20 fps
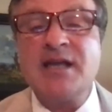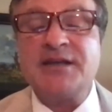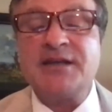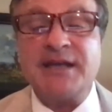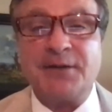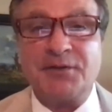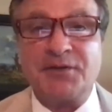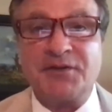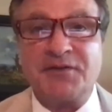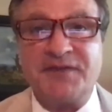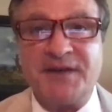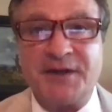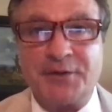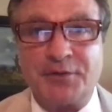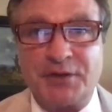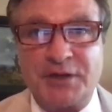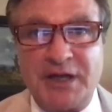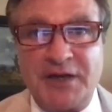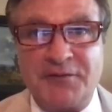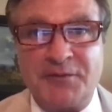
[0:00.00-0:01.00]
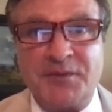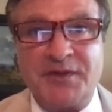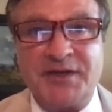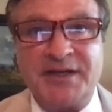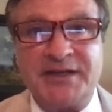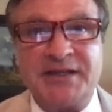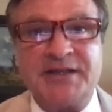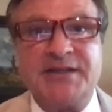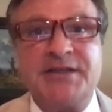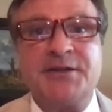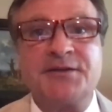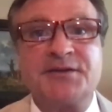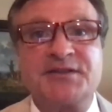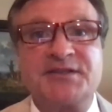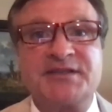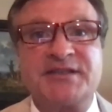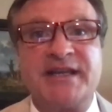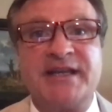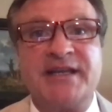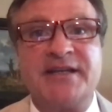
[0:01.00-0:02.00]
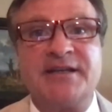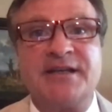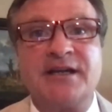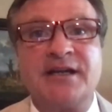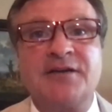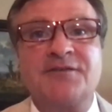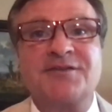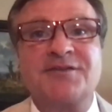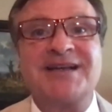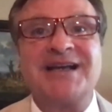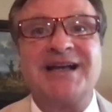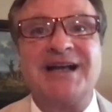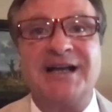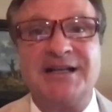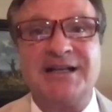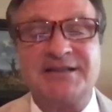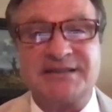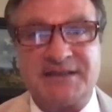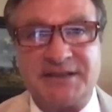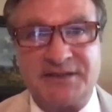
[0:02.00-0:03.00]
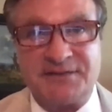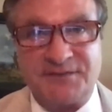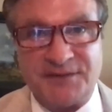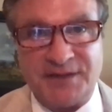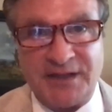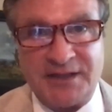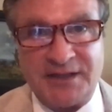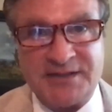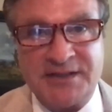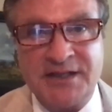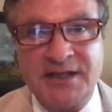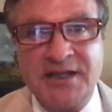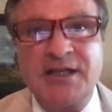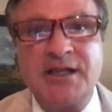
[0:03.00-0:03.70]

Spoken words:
Now, with the federal government in a near state of constant flux,